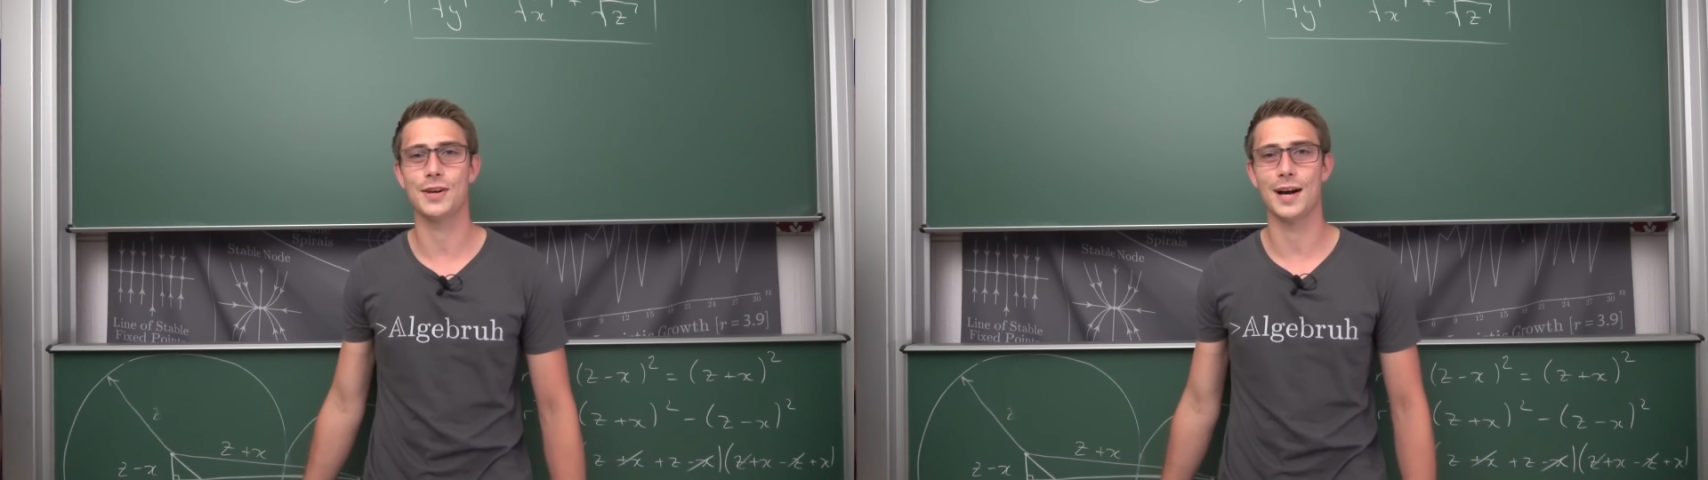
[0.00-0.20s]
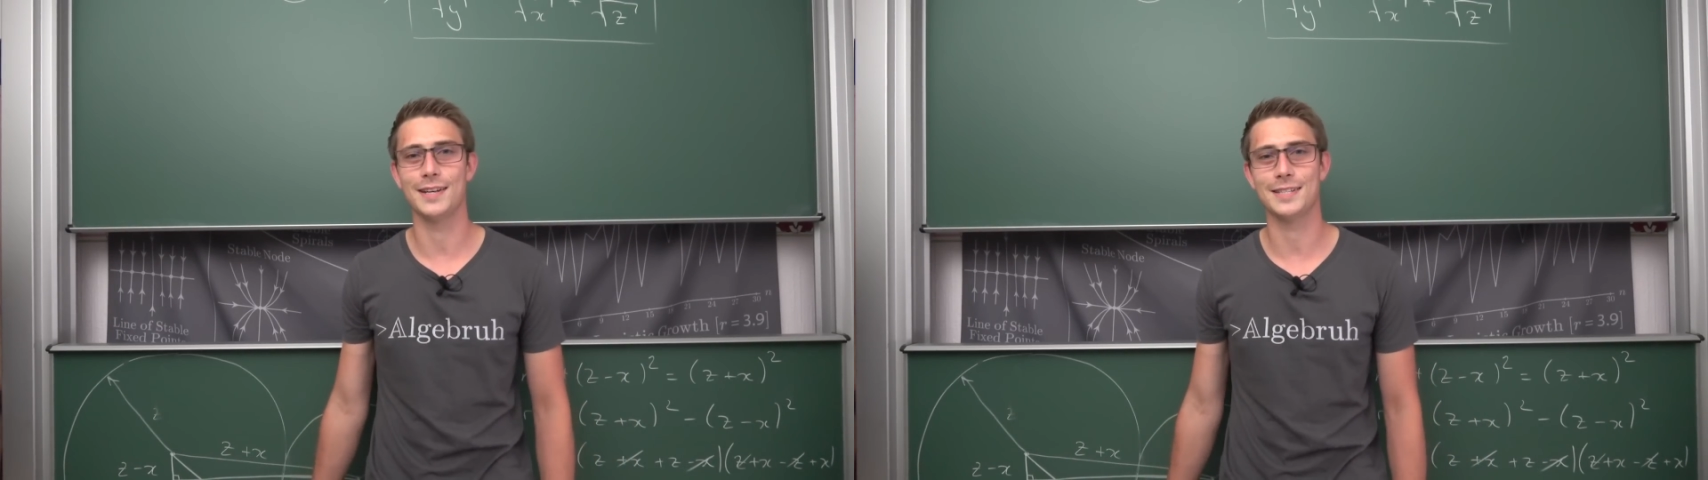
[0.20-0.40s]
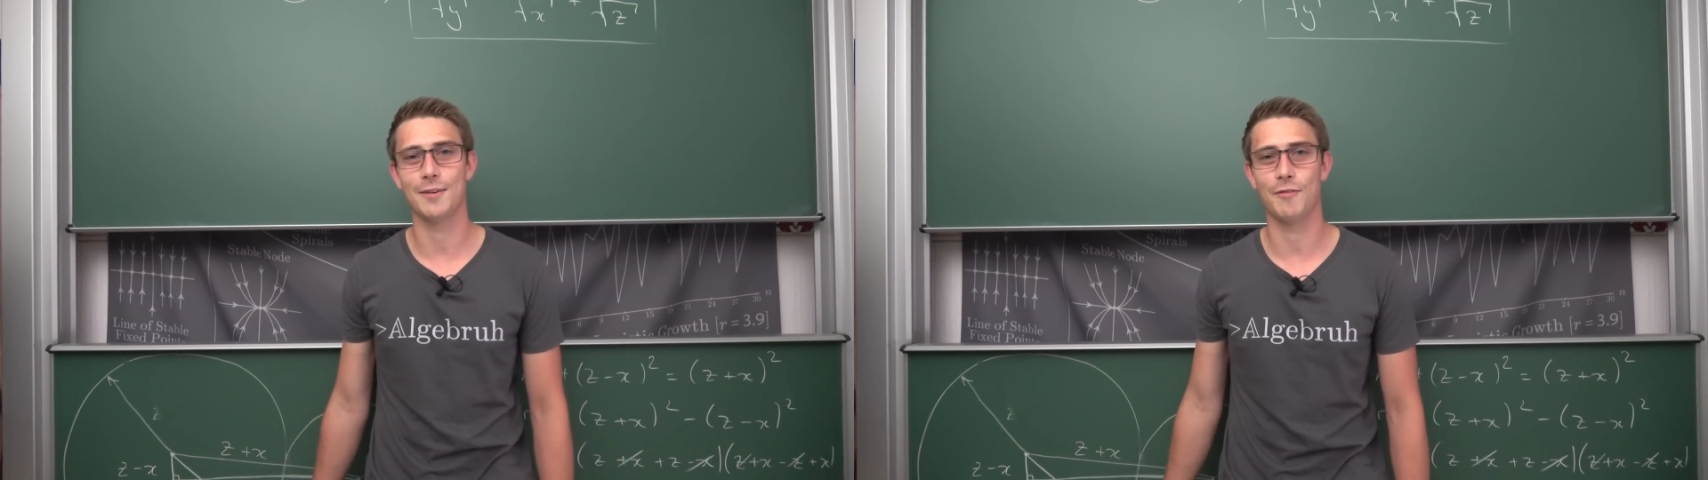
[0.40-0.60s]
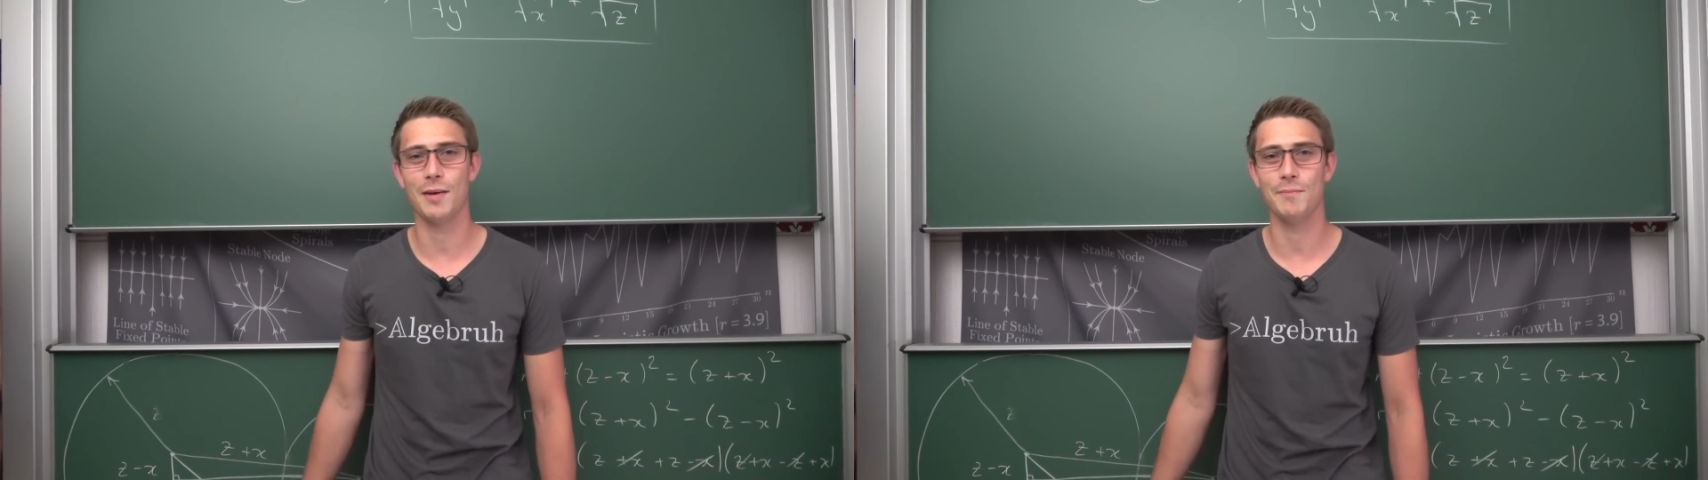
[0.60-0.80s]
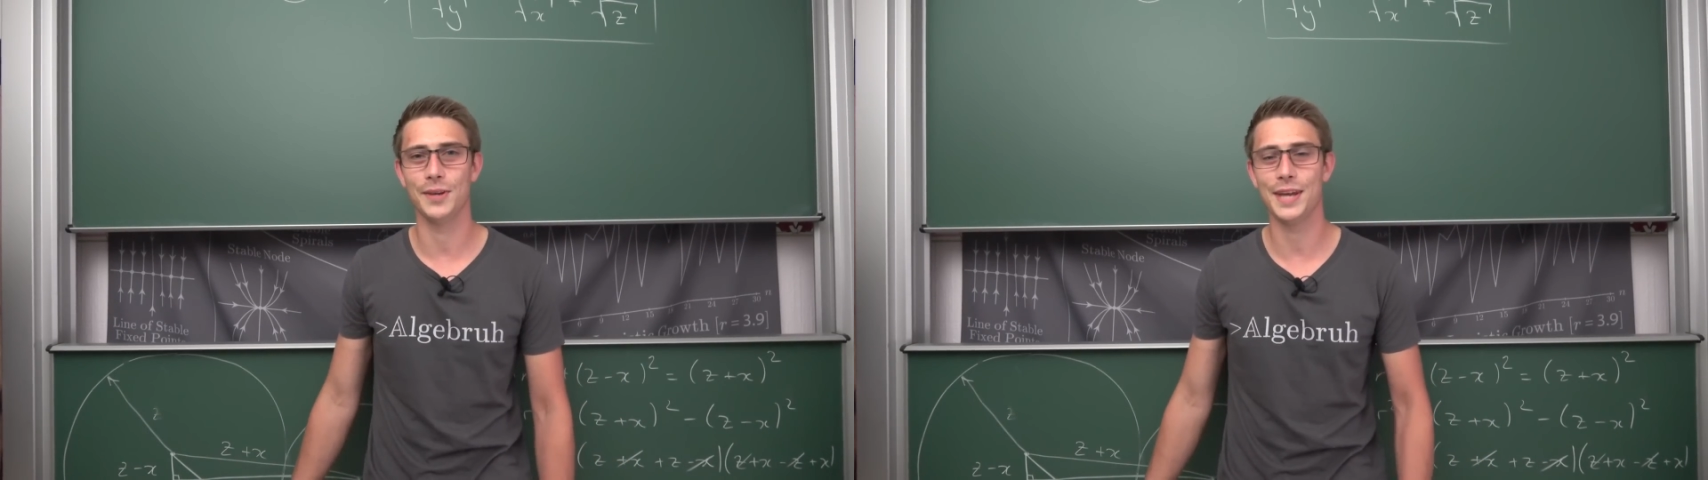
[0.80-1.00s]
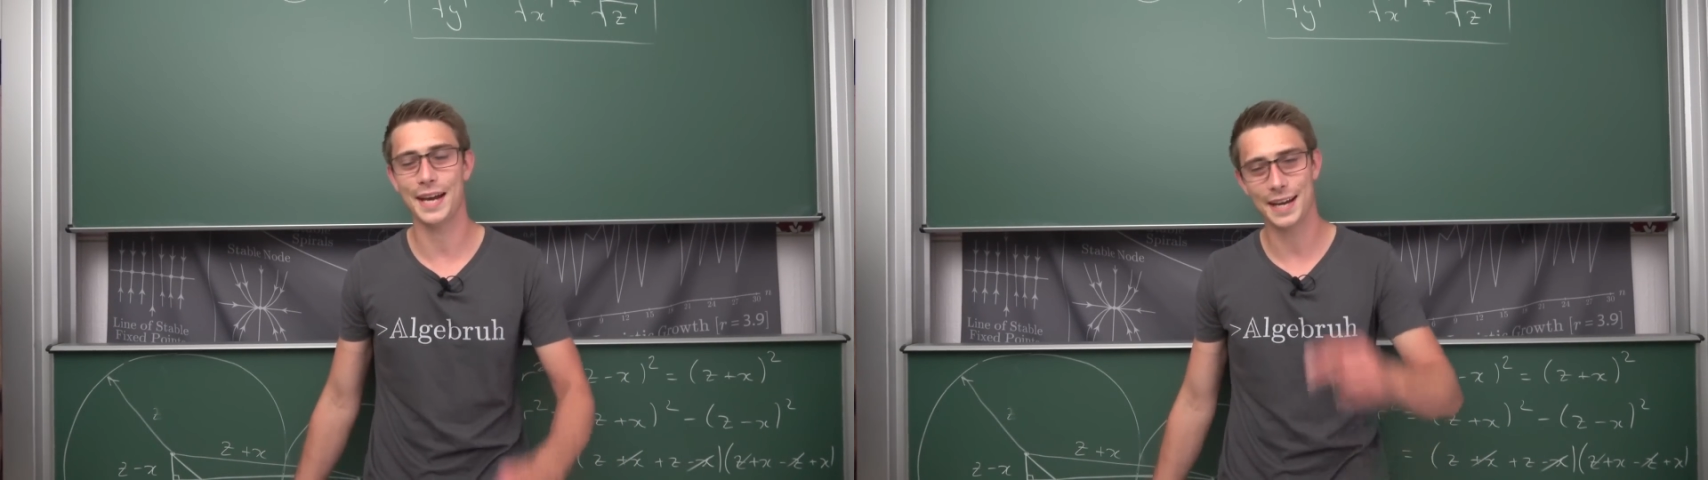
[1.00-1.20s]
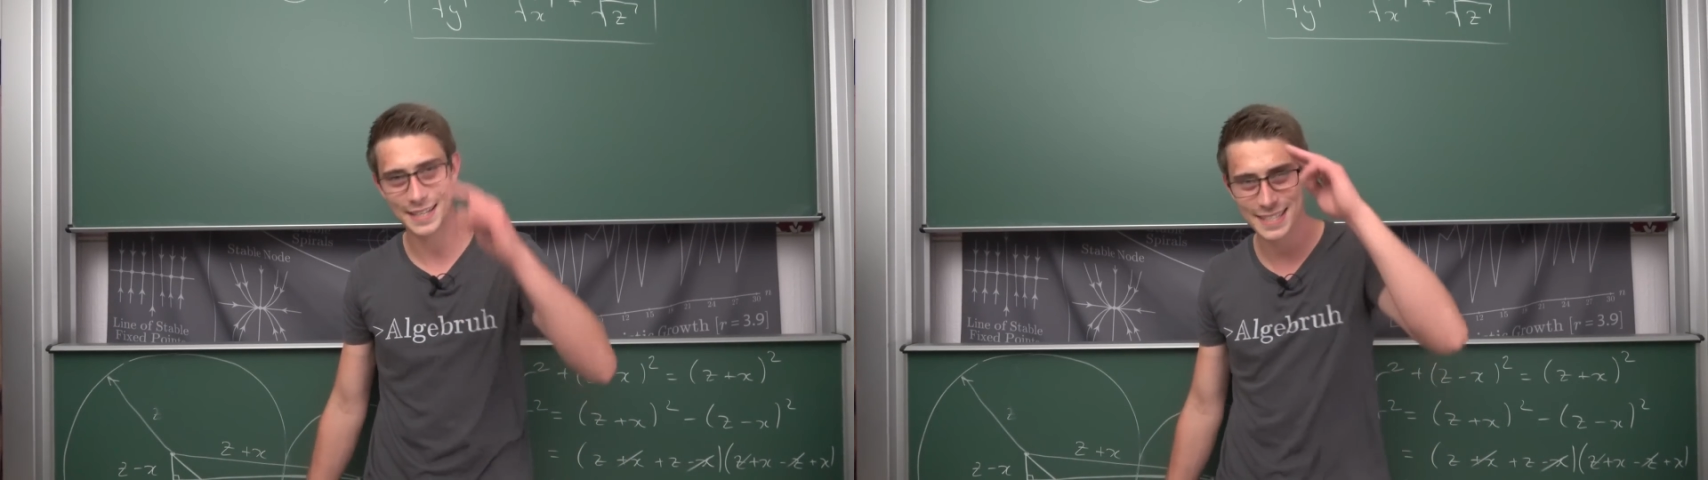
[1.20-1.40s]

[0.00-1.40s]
guys a flammable day.